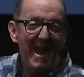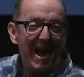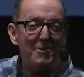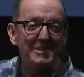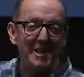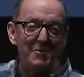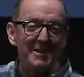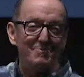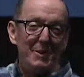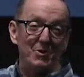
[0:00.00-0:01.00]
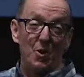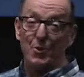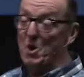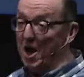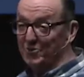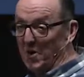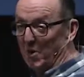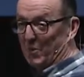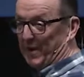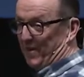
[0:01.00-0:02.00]
I always love when people go, well, God's
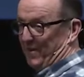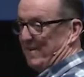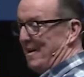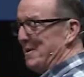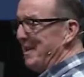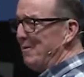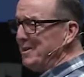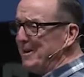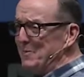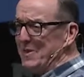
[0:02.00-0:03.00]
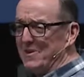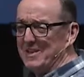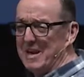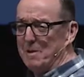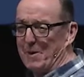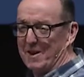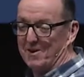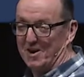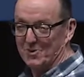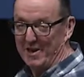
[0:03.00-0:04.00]
not weird. I mean, how would you like to be there on the day of
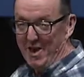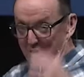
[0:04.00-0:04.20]
Pentecost, right?